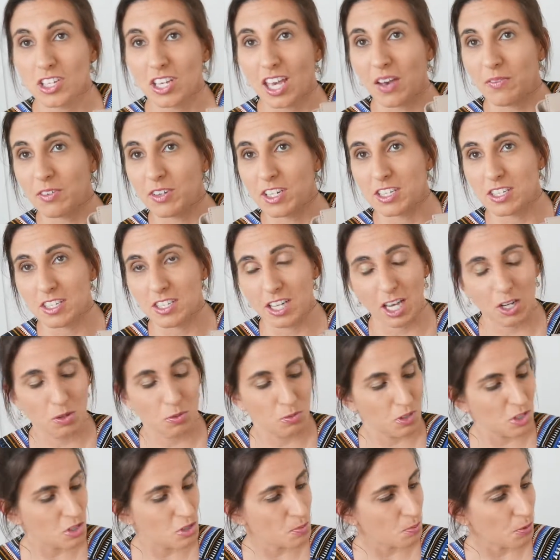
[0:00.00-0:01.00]
Haven't decided
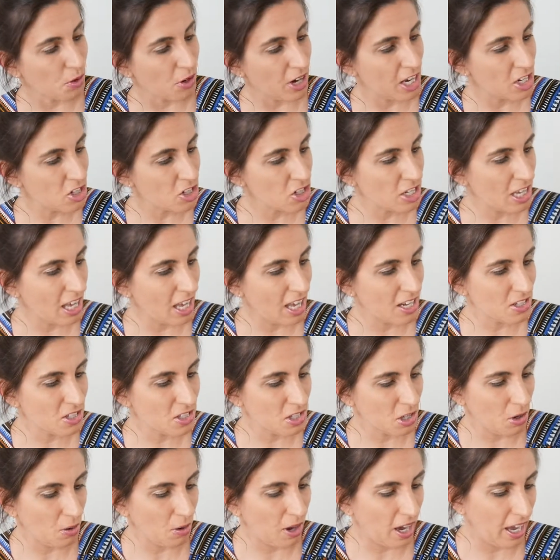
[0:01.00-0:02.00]
which branch yet, so